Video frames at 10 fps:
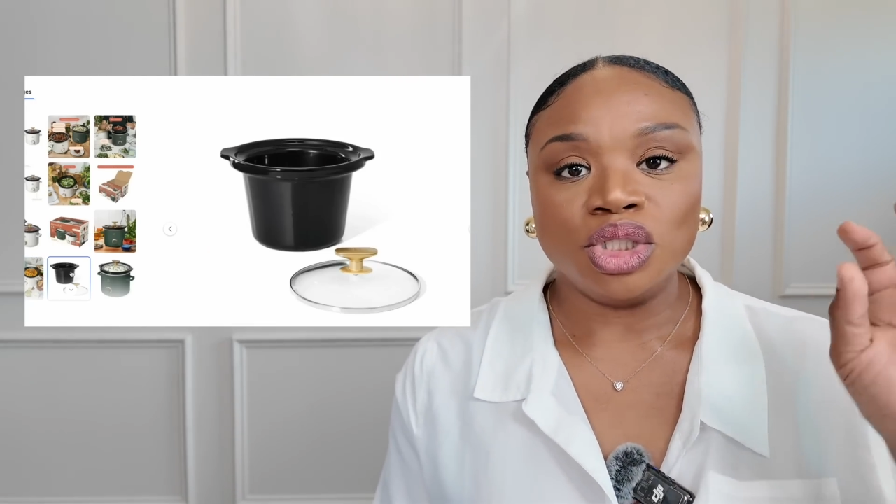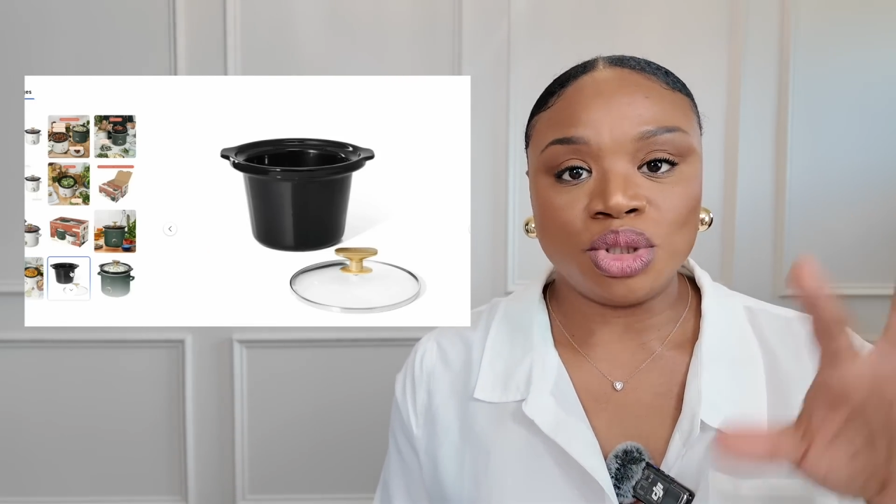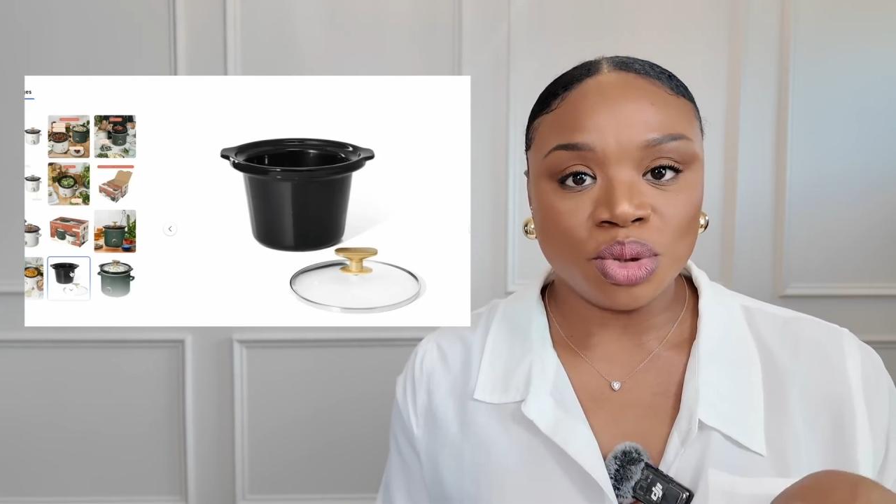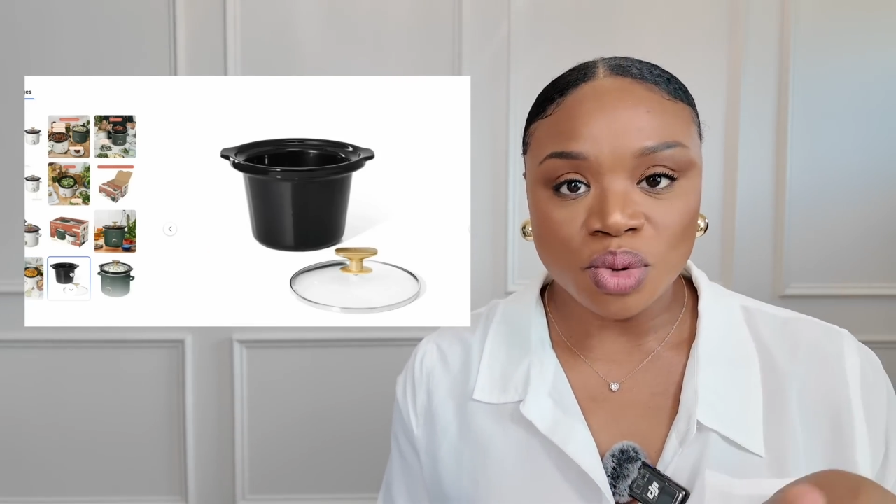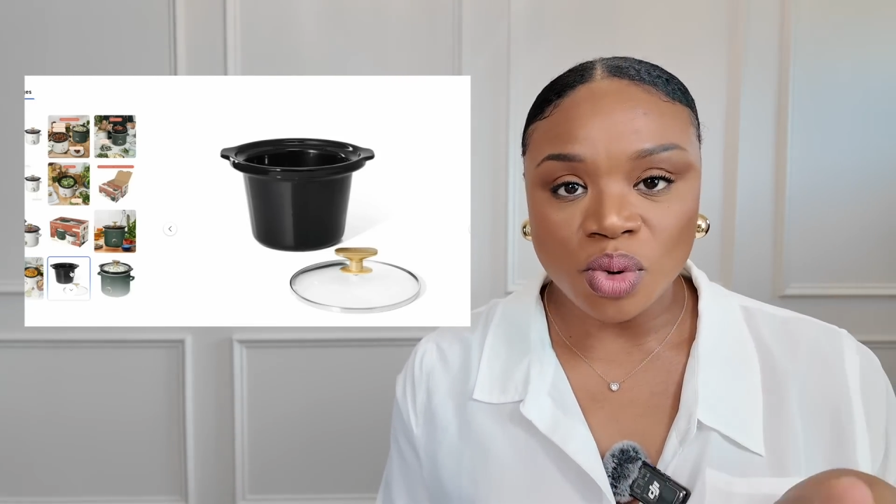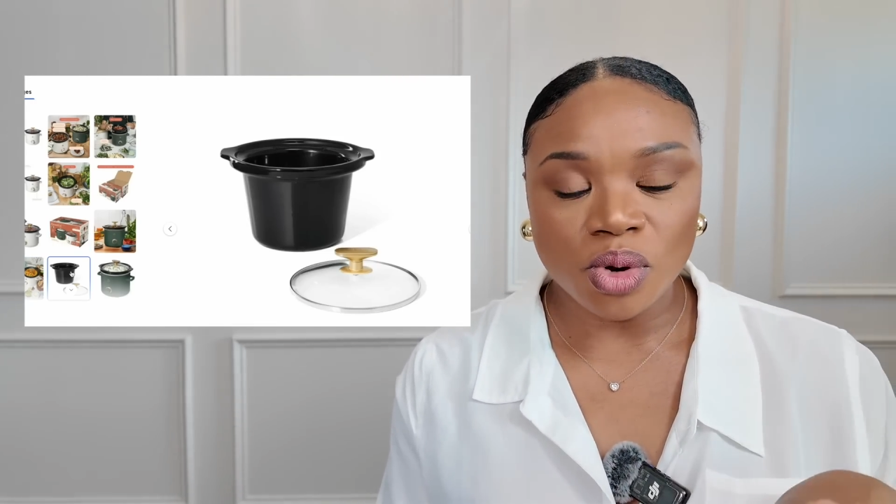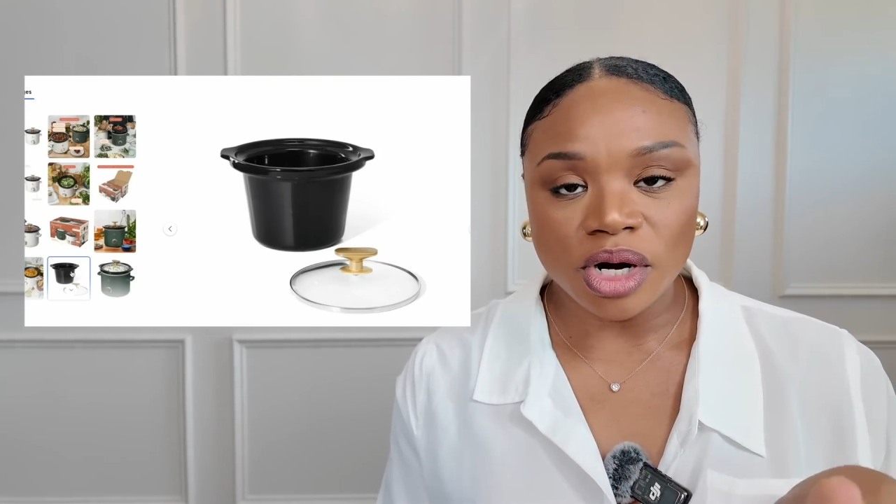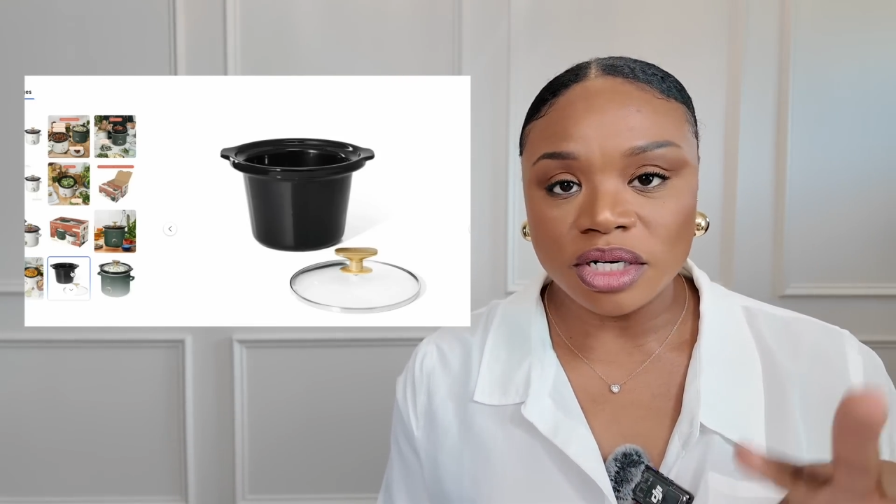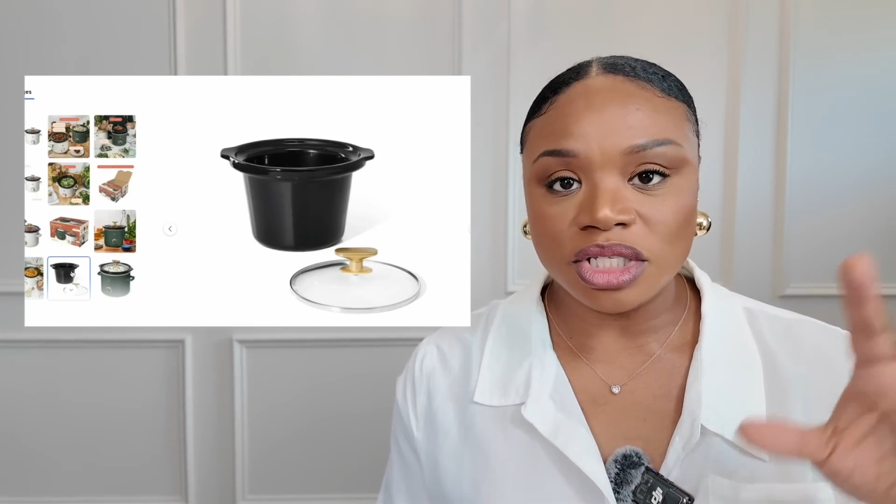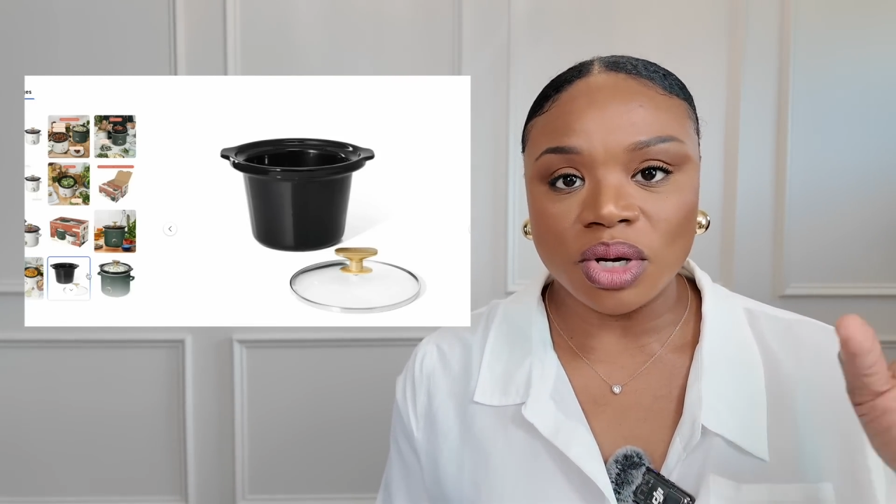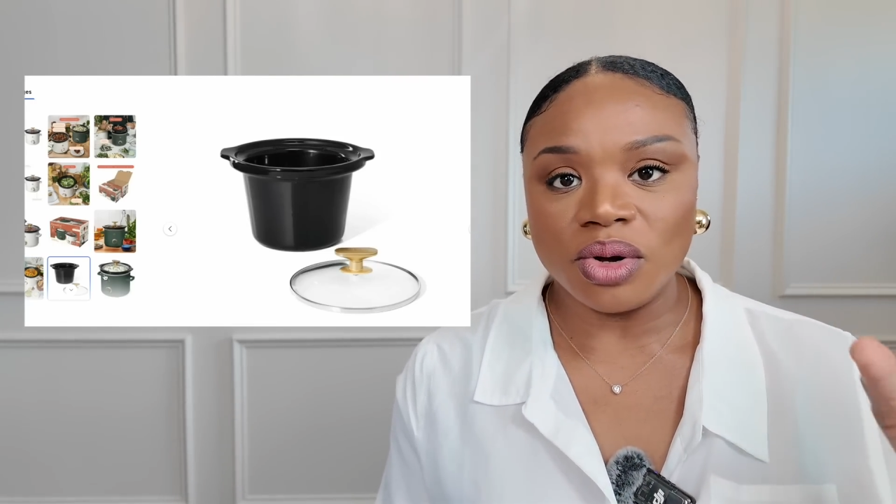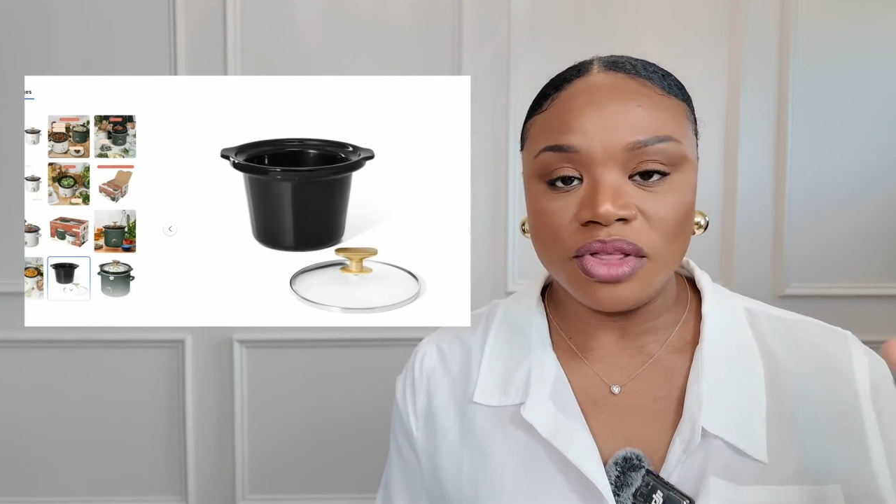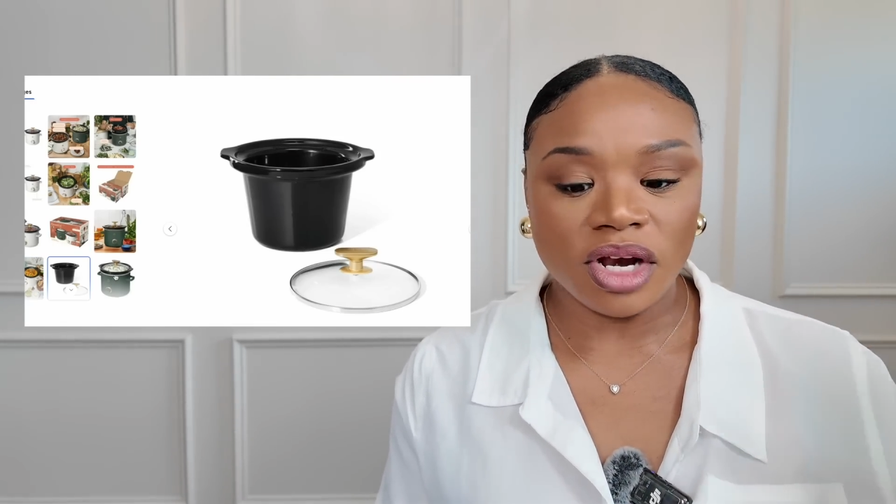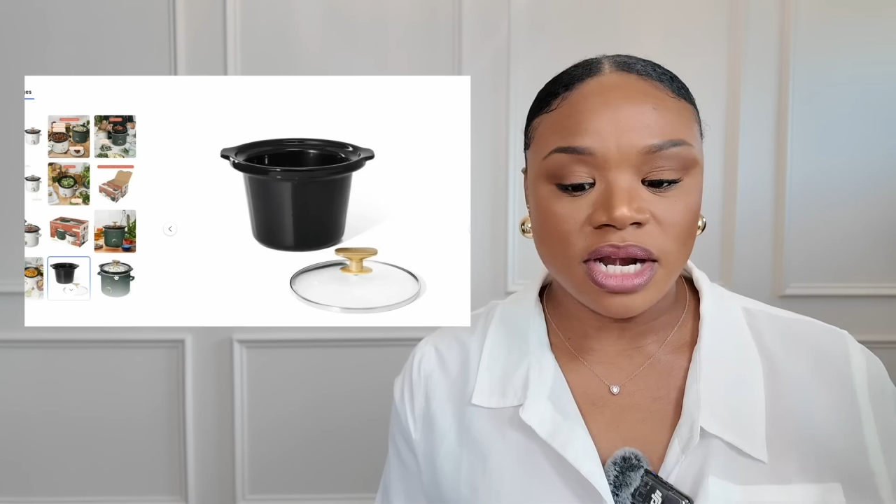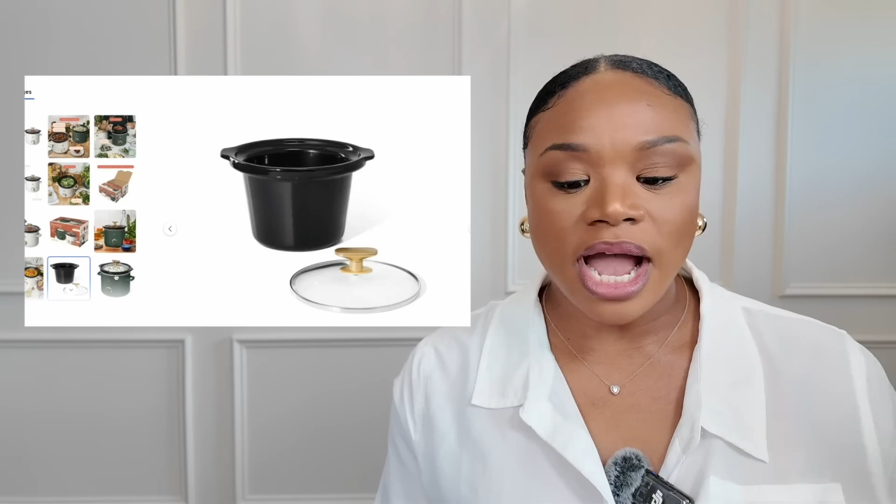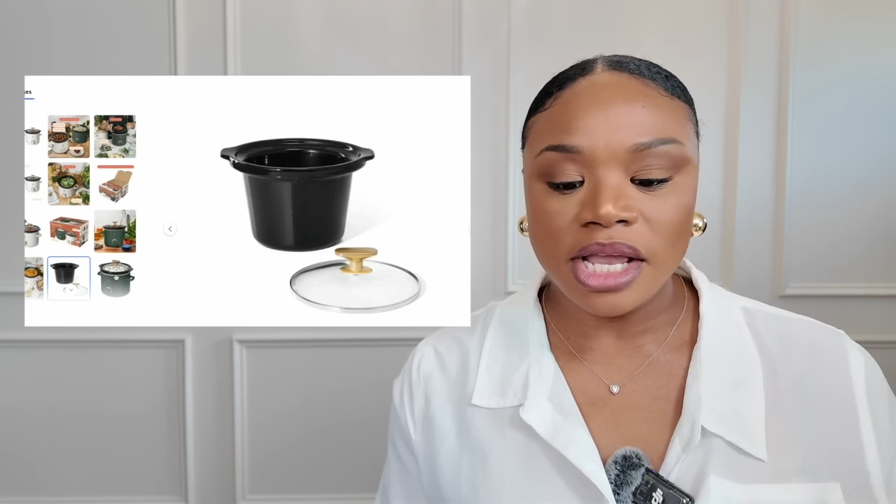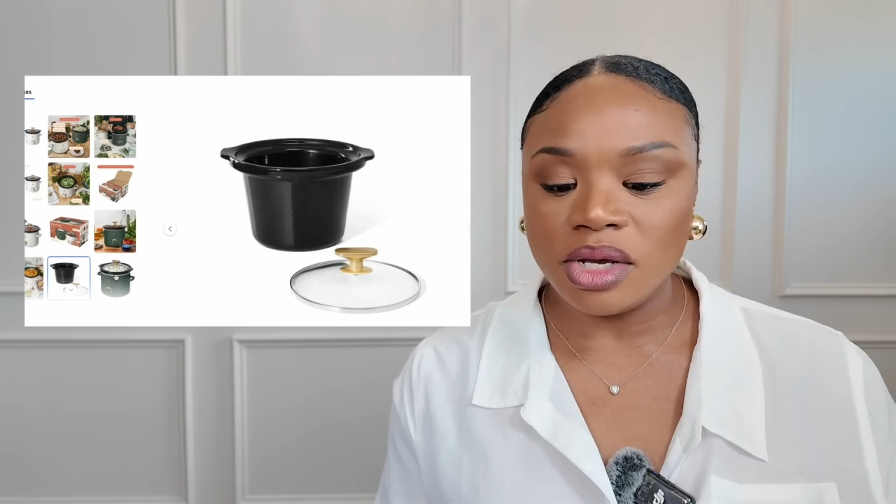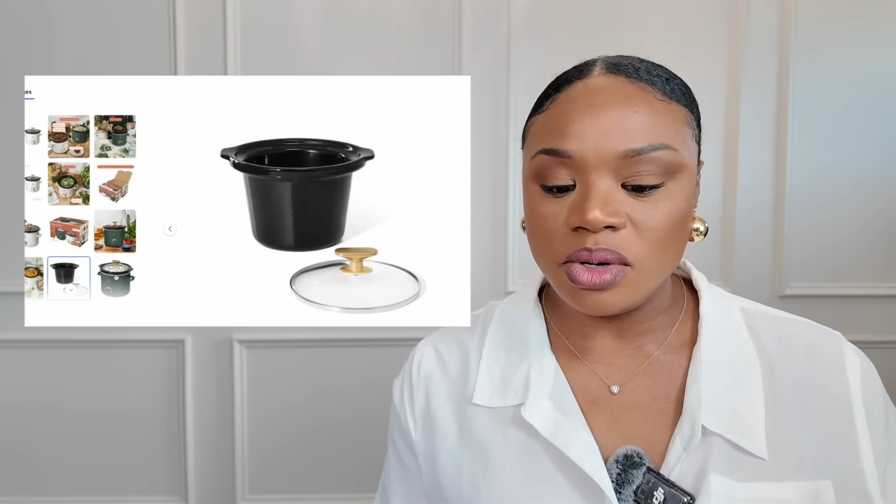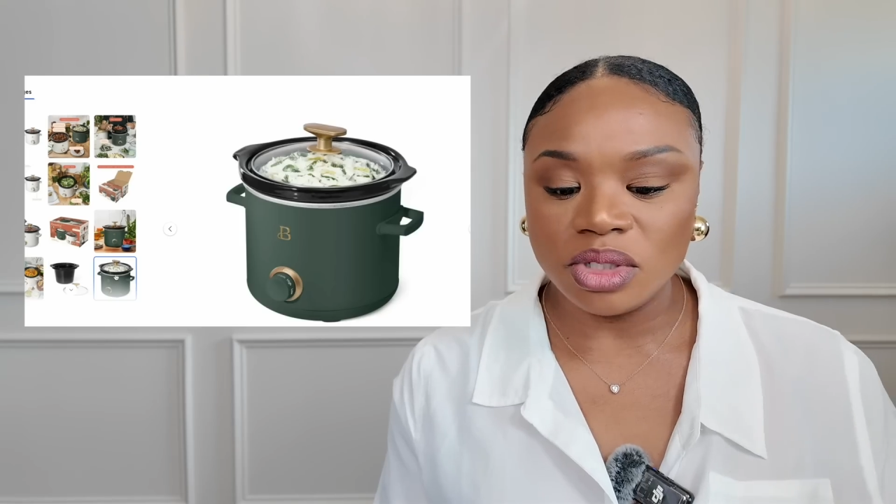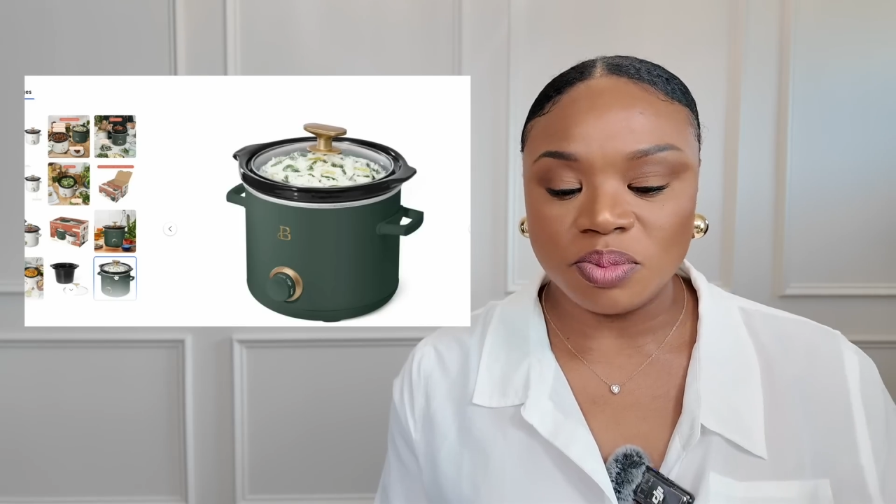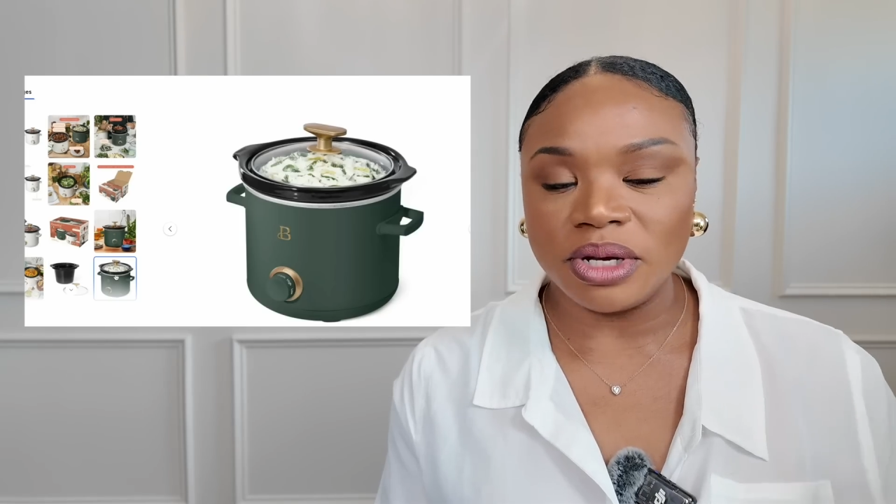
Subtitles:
2 quart, so they're not huge,